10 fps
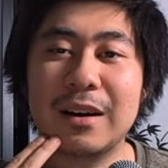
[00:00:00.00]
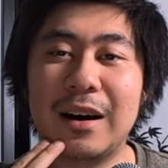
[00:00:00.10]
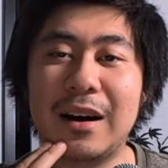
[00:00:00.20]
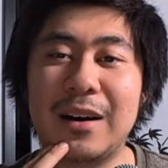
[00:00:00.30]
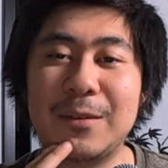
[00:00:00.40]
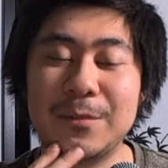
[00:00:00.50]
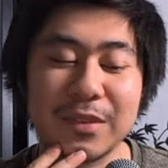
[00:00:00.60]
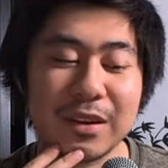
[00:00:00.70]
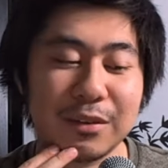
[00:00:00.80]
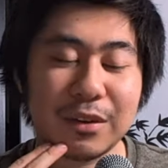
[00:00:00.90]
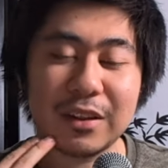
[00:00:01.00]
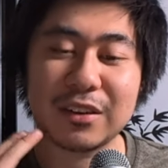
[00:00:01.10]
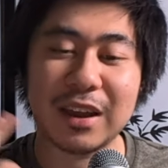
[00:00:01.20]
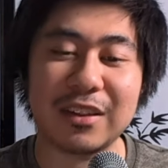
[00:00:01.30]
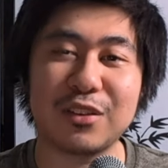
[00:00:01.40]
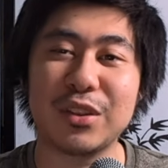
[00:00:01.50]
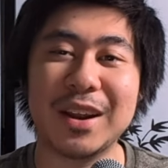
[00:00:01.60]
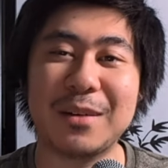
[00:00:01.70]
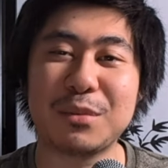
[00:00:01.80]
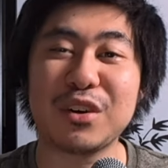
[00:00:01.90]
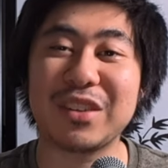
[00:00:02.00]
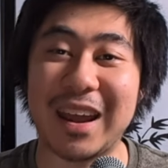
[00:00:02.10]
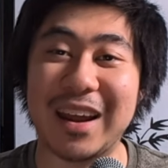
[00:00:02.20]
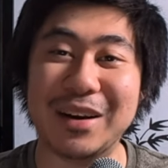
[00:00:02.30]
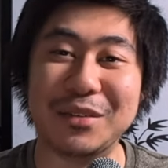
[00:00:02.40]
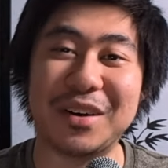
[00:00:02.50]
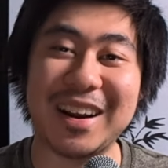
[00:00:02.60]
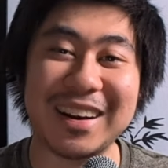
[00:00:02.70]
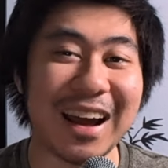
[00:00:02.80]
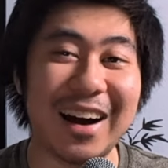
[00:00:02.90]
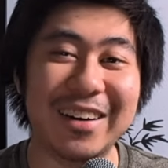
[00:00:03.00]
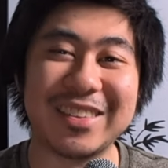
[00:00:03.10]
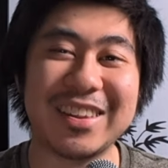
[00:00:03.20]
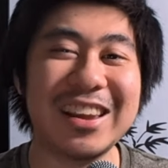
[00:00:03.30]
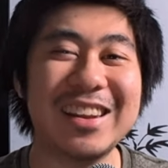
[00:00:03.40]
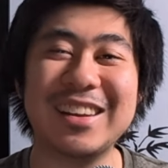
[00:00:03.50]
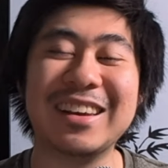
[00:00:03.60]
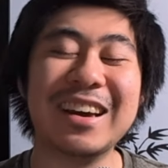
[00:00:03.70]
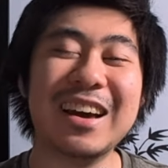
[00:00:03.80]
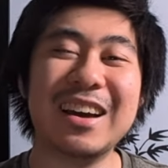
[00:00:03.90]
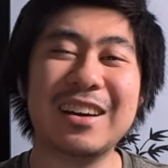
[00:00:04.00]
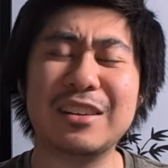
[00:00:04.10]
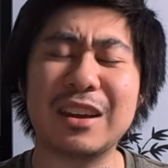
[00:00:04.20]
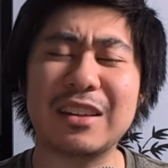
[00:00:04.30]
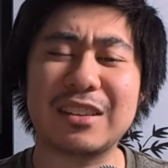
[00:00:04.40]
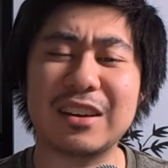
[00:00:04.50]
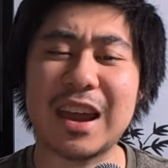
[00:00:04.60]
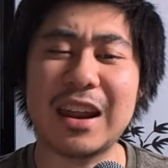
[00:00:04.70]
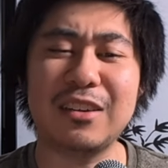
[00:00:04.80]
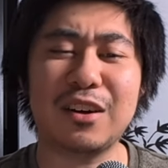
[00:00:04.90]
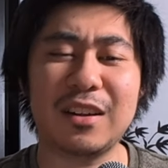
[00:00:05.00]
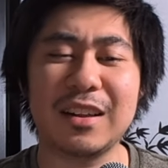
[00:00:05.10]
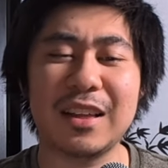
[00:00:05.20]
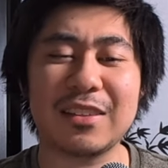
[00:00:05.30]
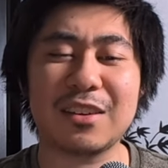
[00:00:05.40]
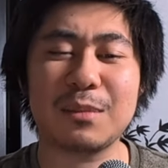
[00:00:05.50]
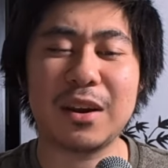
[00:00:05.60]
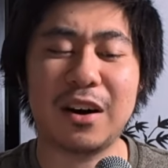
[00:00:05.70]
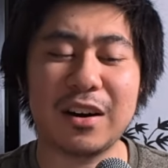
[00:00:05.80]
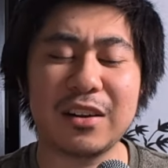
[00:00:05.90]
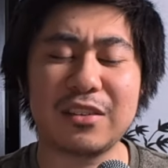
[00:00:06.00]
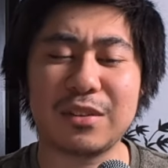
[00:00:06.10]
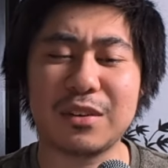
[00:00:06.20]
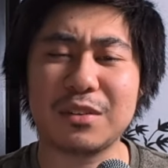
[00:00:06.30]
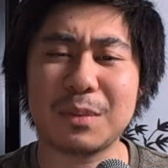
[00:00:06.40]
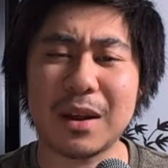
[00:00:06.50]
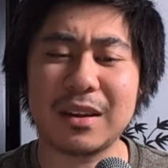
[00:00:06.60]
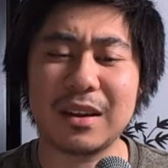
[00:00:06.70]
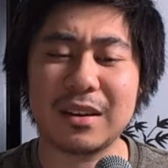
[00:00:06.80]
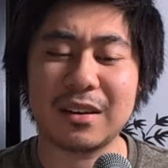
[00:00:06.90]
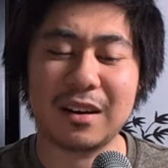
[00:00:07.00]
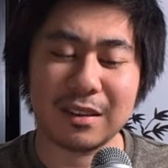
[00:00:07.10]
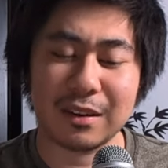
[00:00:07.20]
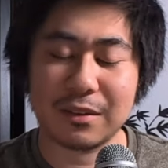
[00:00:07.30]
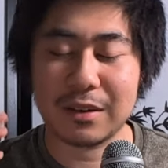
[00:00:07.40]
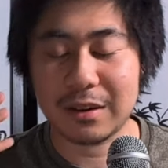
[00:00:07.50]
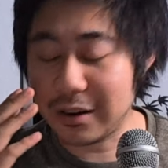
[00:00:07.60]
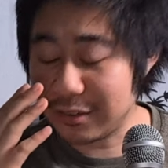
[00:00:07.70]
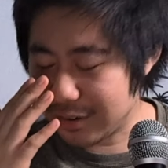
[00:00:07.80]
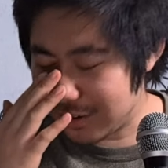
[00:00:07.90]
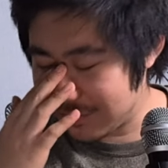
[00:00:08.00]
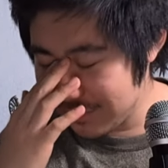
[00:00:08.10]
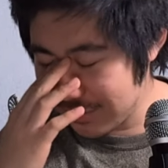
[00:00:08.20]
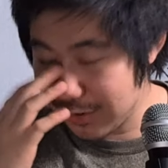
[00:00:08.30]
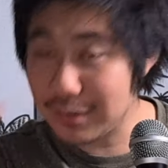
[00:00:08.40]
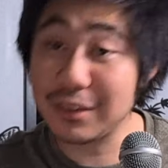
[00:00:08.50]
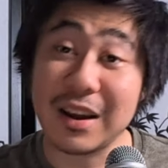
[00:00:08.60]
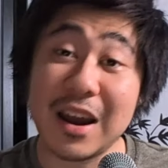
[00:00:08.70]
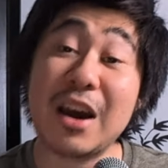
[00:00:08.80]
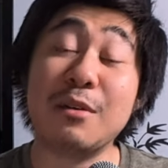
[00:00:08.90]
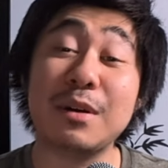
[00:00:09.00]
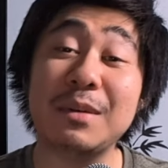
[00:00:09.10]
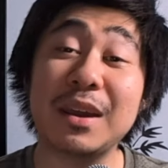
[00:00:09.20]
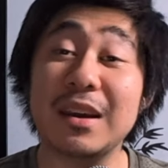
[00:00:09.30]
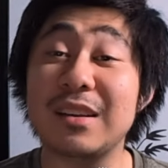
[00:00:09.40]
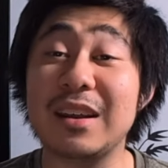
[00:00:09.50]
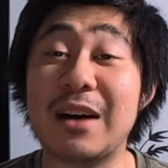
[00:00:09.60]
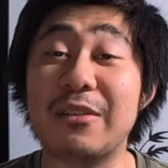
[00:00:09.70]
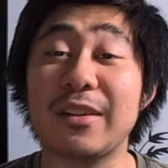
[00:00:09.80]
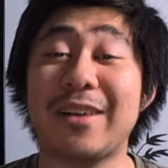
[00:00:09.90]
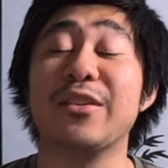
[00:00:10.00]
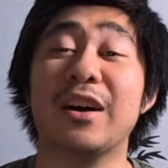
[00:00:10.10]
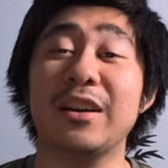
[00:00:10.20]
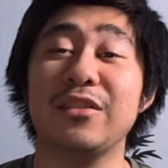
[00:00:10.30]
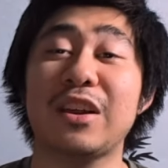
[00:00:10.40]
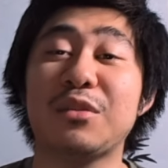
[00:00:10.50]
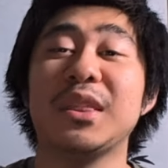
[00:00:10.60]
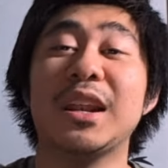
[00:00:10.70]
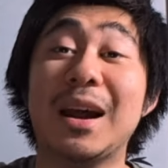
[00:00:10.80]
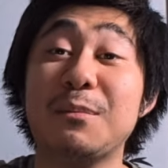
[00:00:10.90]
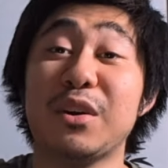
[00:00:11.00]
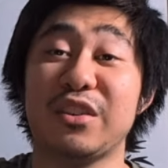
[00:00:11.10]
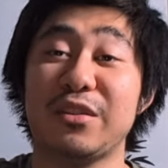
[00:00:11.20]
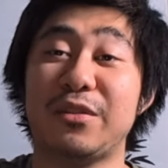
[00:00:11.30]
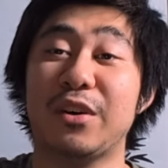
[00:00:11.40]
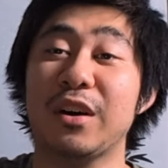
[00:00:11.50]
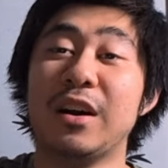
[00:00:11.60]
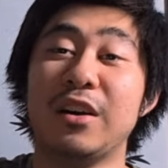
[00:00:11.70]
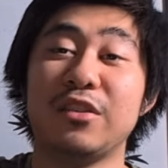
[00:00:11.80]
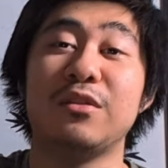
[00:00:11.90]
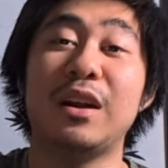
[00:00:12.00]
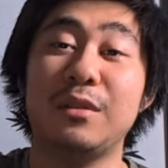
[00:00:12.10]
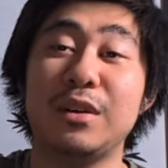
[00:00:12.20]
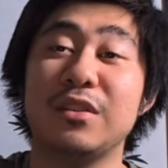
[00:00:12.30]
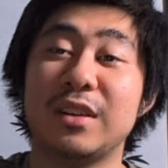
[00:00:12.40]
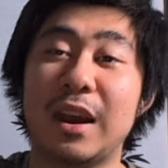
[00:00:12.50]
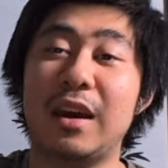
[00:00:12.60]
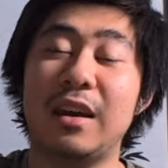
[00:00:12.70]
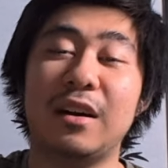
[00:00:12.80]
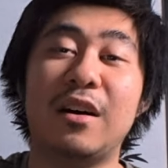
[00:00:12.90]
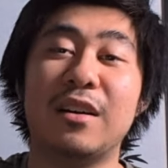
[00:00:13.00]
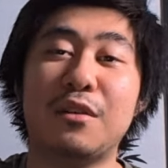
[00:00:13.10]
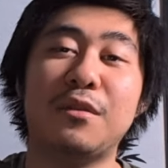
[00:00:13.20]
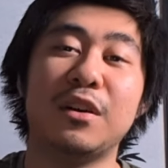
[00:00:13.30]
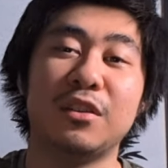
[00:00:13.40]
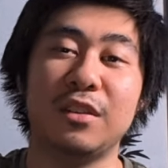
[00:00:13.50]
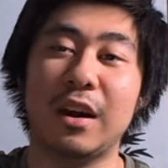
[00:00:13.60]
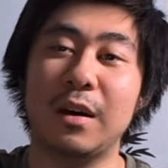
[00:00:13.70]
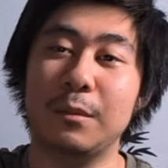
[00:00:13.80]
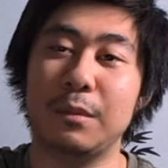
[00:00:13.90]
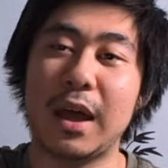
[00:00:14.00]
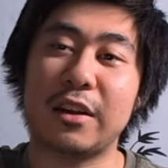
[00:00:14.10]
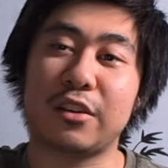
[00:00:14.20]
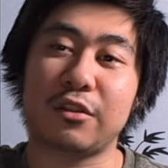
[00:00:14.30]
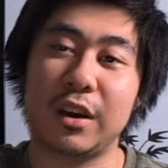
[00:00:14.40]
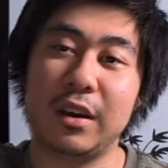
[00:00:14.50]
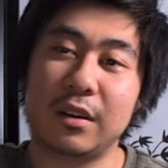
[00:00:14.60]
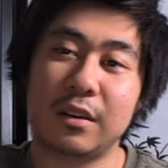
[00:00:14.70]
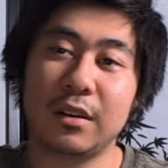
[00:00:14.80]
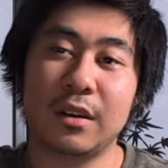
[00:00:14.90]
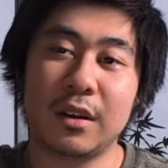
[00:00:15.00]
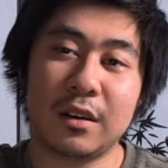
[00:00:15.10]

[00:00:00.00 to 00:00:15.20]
Um, well, let's get to the numbers and find out. he didn't. It, it, can you call it "Let There Be Carnage" if there was barely any carnage? Well, I don't know. Well, well, maybe he did have a lot of carnage. That's what the numbers are for. So why don't we just get on over to them? Black screen,